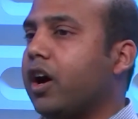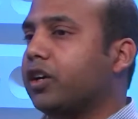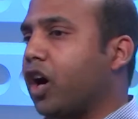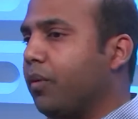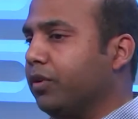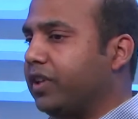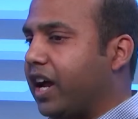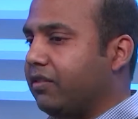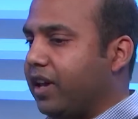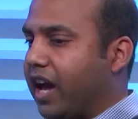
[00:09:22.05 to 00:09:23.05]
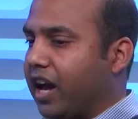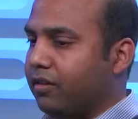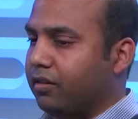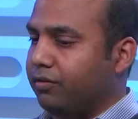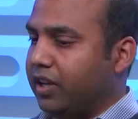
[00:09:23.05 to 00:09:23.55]
On top of that, we
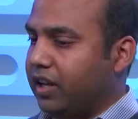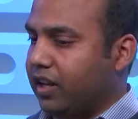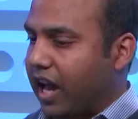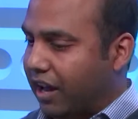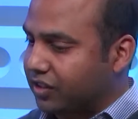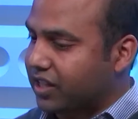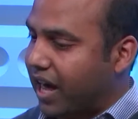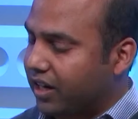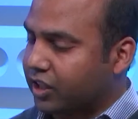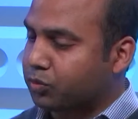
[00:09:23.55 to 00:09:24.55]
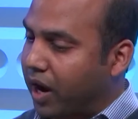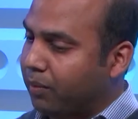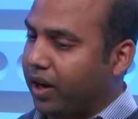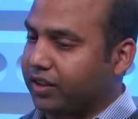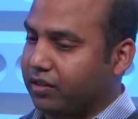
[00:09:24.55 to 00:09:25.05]
have we have this analytics
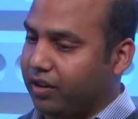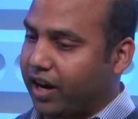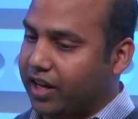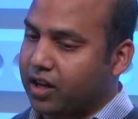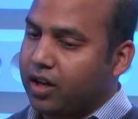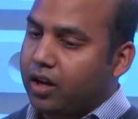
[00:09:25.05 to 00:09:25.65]
pipeline that we write,